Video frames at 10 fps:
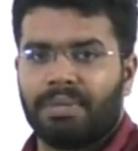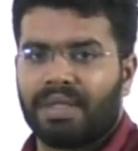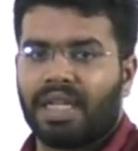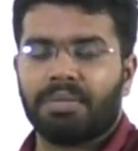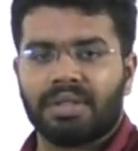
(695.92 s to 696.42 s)

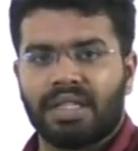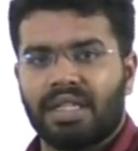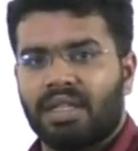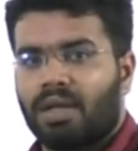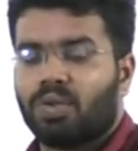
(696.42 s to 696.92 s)
Pradhan
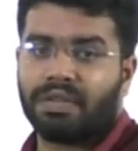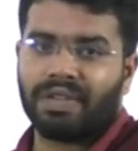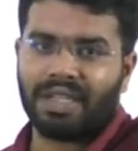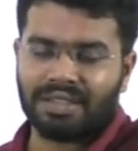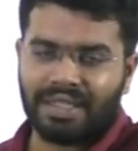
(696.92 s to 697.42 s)
Mantri Kaushal
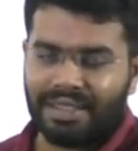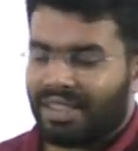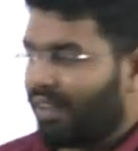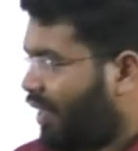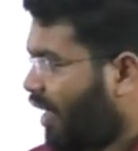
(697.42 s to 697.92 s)
Vikas
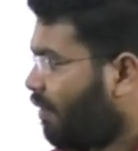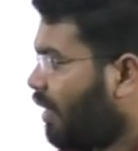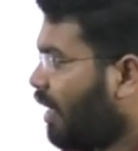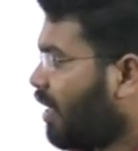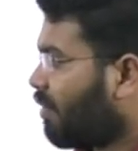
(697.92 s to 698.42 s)
Kendra, we have
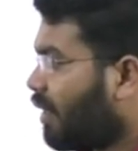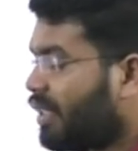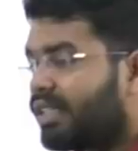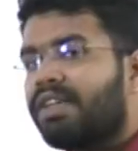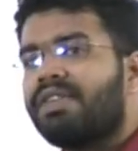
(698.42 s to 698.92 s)

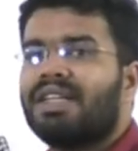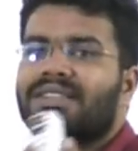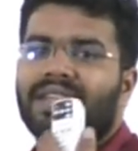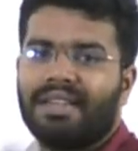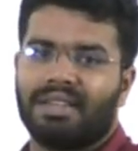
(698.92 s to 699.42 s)
Van Dhan Vikas
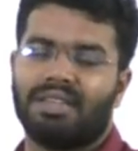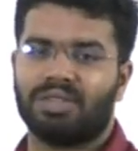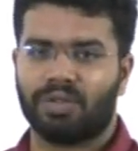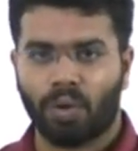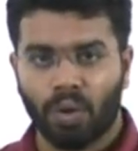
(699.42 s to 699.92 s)
Kendra.
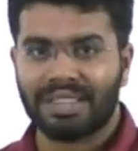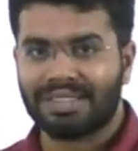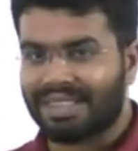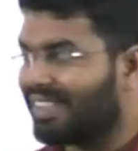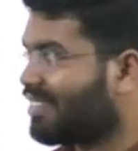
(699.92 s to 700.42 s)
So all these
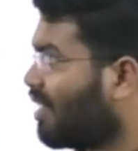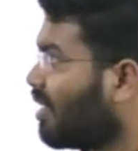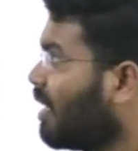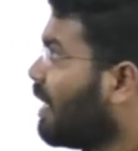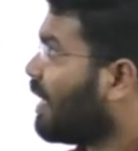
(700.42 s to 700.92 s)
things are
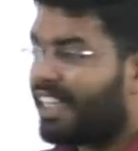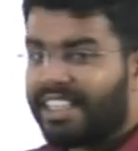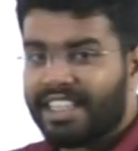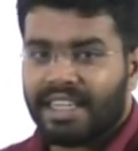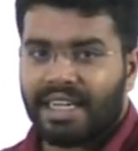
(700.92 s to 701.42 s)

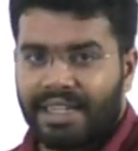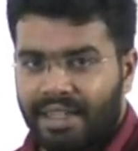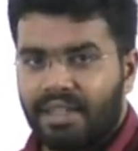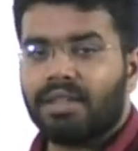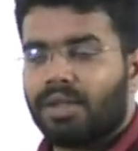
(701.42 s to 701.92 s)

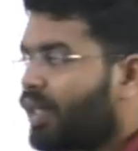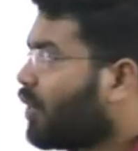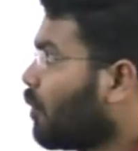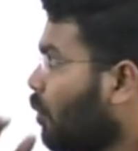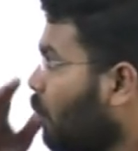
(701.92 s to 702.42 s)
interrelated, you need
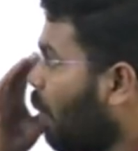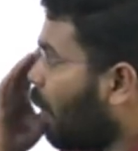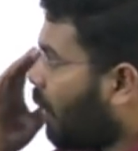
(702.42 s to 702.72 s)
to know.